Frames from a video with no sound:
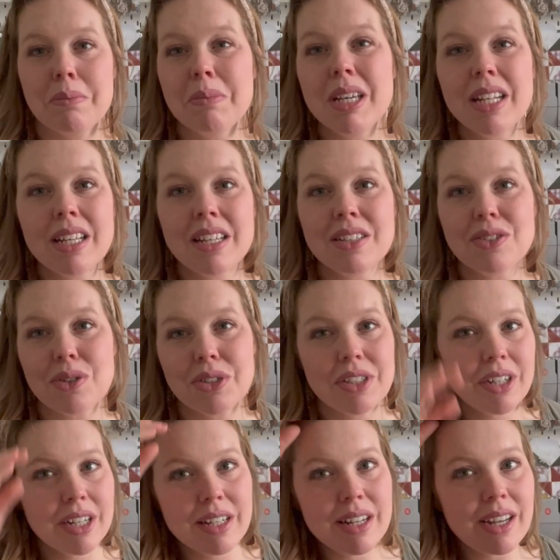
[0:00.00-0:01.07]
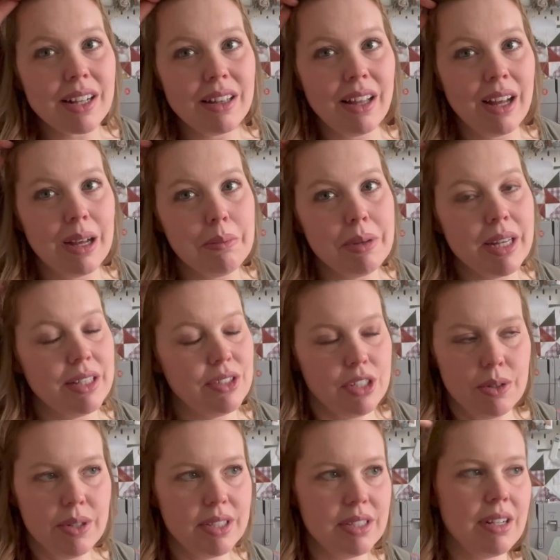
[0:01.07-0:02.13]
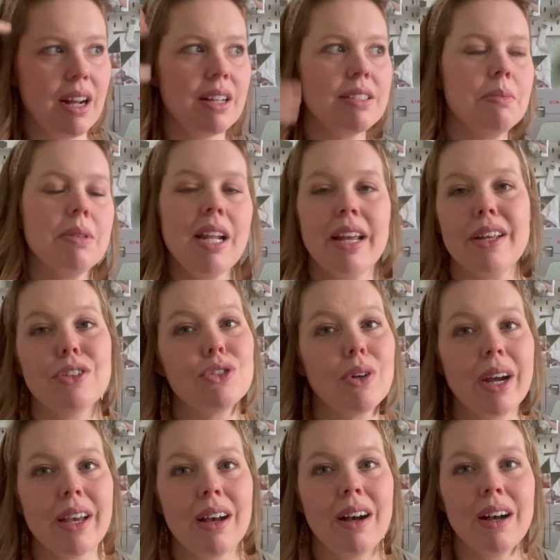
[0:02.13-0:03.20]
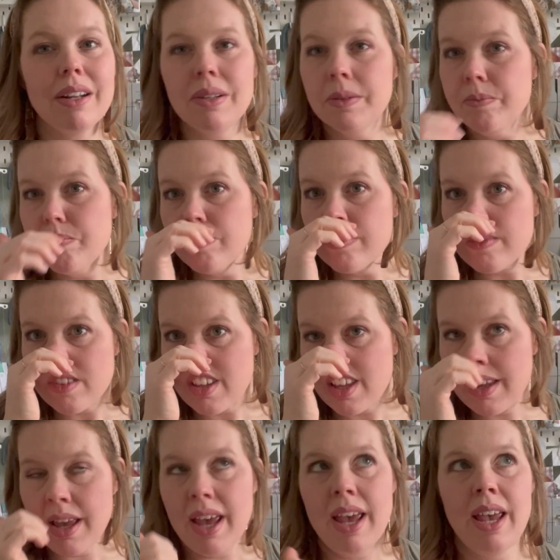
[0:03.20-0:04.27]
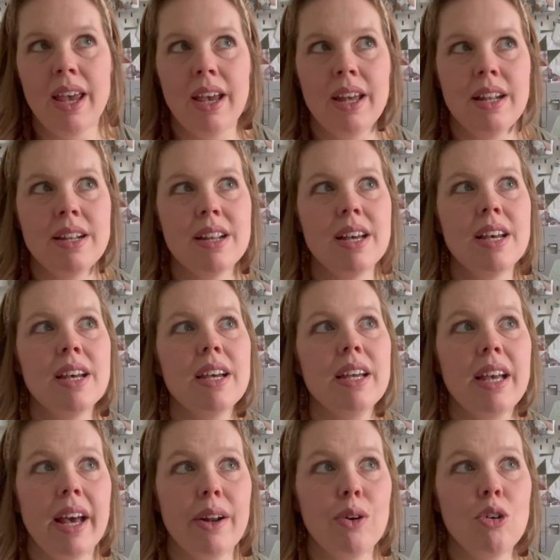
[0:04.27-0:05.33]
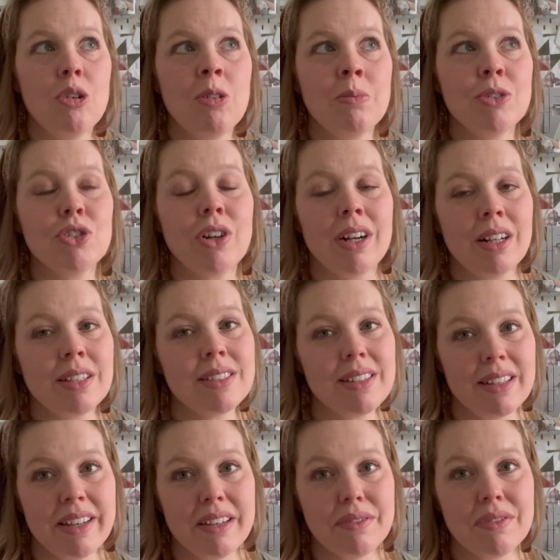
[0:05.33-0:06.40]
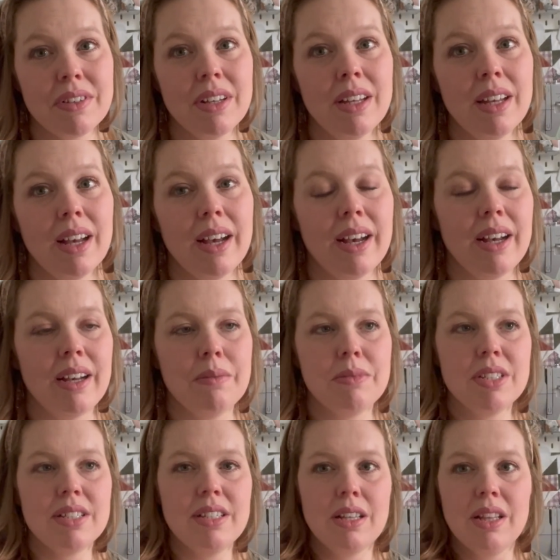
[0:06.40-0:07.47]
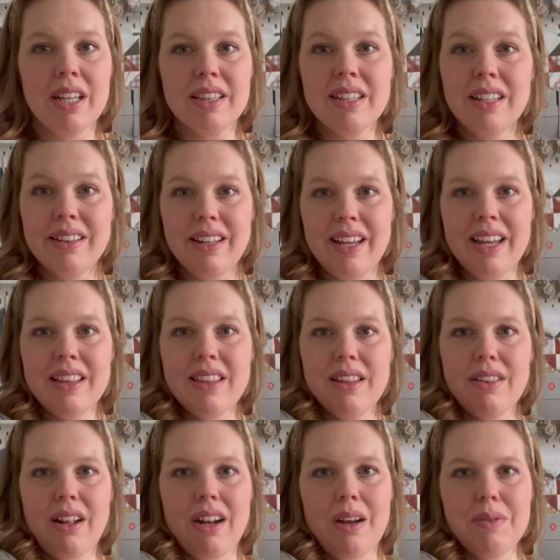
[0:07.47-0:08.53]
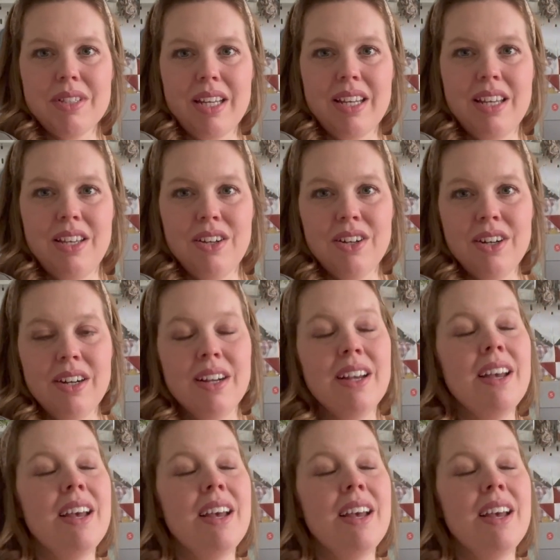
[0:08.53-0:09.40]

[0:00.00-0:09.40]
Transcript: meetings or during knit club, and so it's not something I can try on. And got home, tried on the sleeve to see like the length, and thought I was like here,